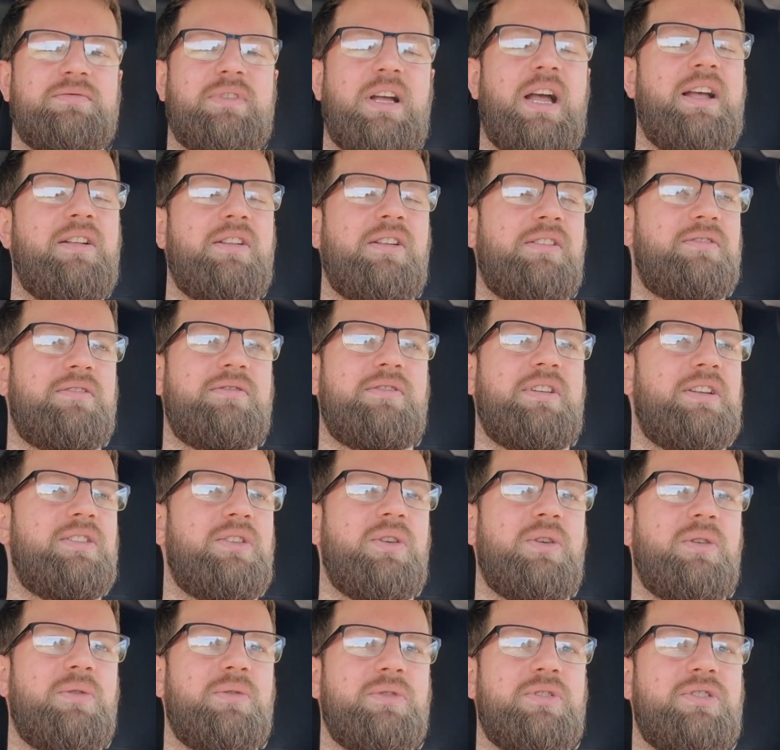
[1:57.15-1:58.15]
I
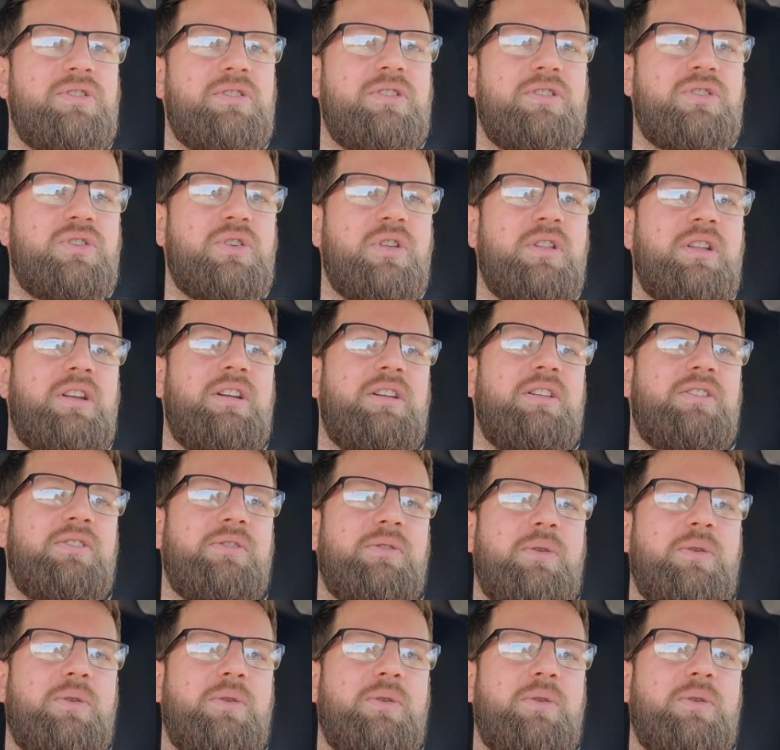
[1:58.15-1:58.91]
don't know, there's something